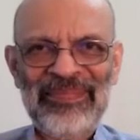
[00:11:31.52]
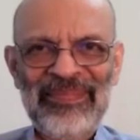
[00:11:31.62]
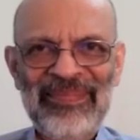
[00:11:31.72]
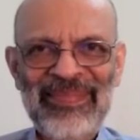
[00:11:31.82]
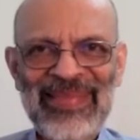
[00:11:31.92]

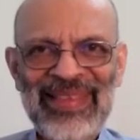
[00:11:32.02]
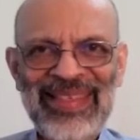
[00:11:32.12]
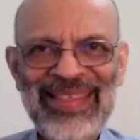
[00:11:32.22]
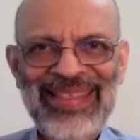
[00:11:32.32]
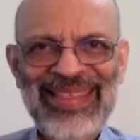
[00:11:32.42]

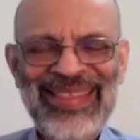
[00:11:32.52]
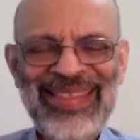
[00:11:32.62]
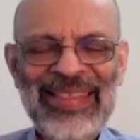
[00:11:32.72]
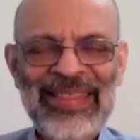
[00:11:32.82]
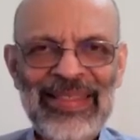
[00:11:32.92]

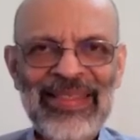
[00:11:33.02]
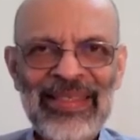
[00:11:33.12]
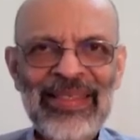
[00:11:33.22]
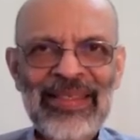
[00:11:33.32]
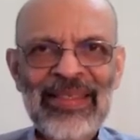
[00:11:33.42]

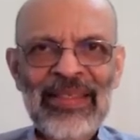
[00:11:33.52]
(silent)